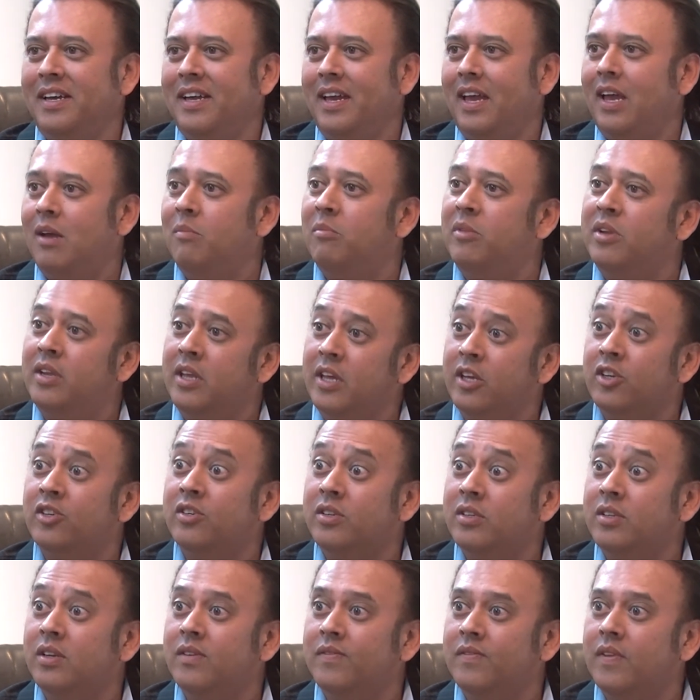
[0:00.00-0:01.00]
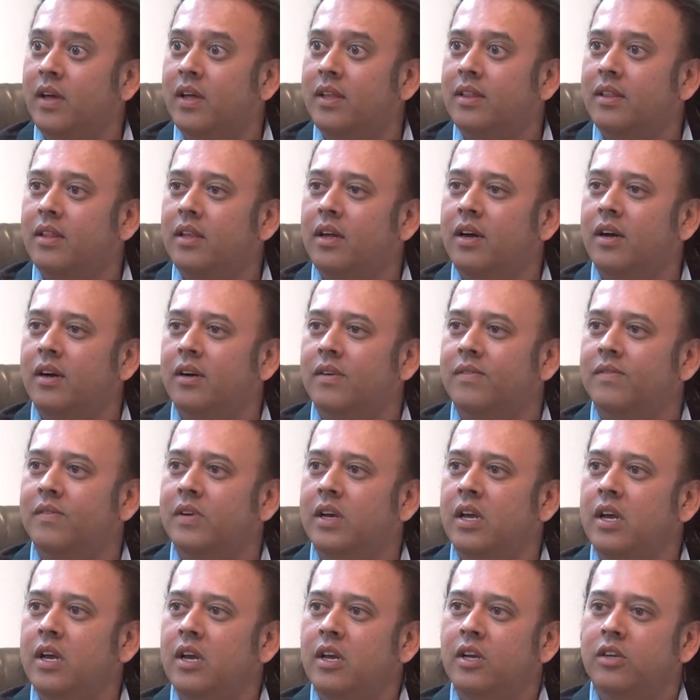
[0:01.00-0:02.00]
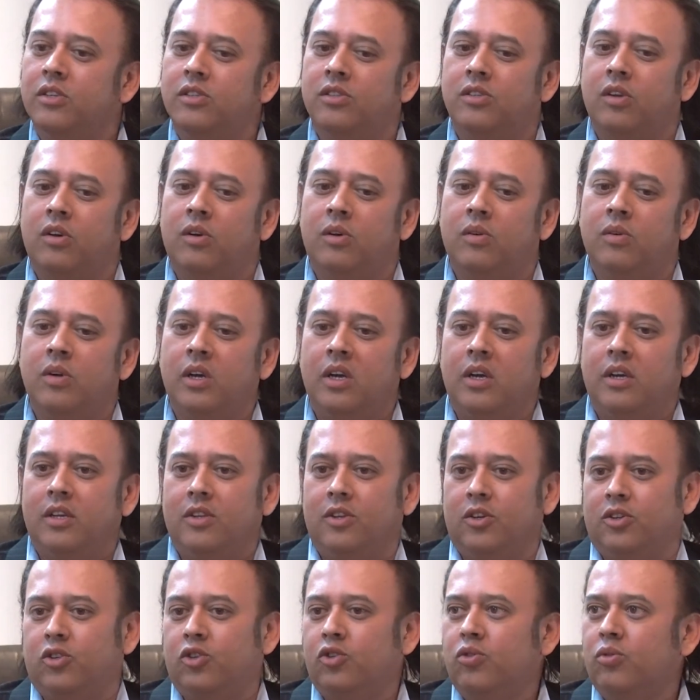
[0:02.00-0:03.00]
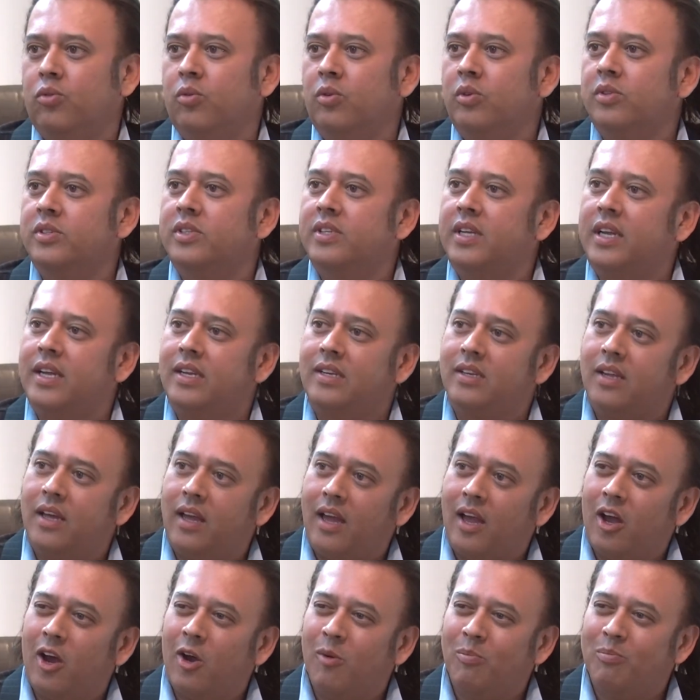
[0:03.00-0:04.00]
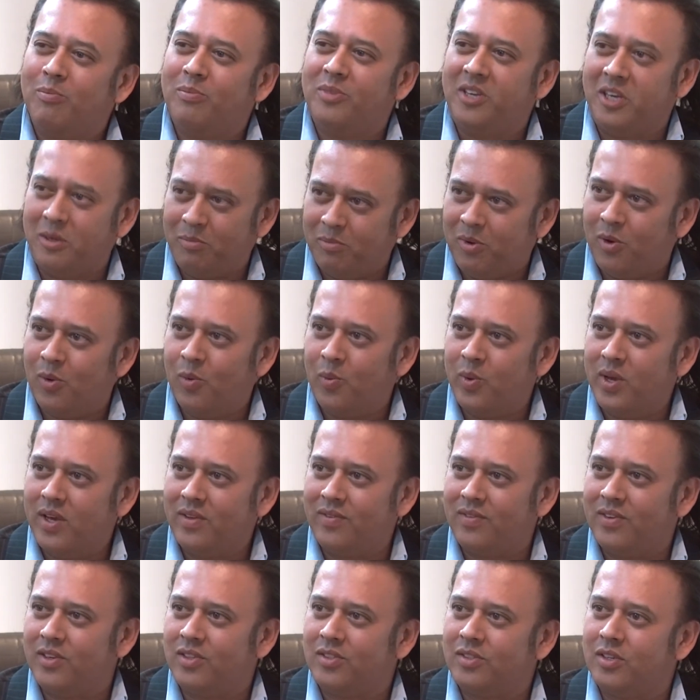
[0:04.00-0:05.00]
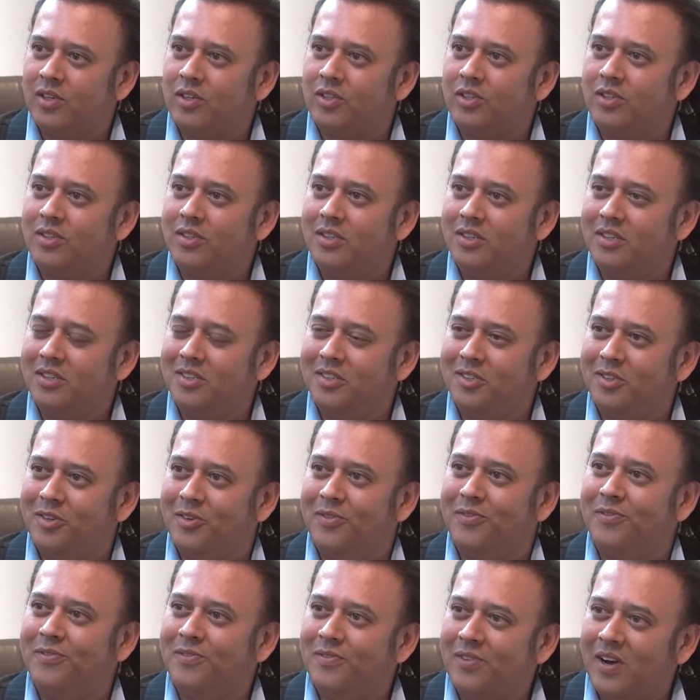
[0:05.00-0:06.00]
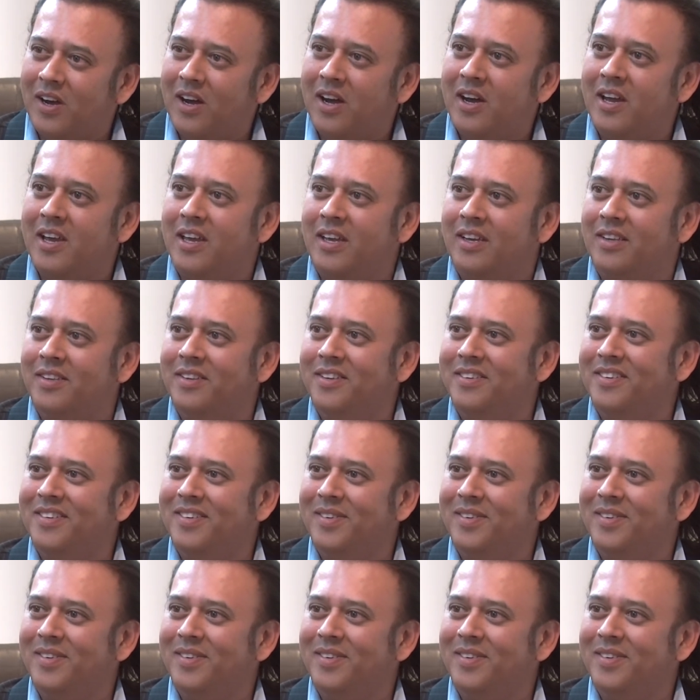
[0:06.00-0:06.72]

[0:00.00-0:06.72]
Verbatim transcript: emanation of that love. So the tools that I help people with is to, to find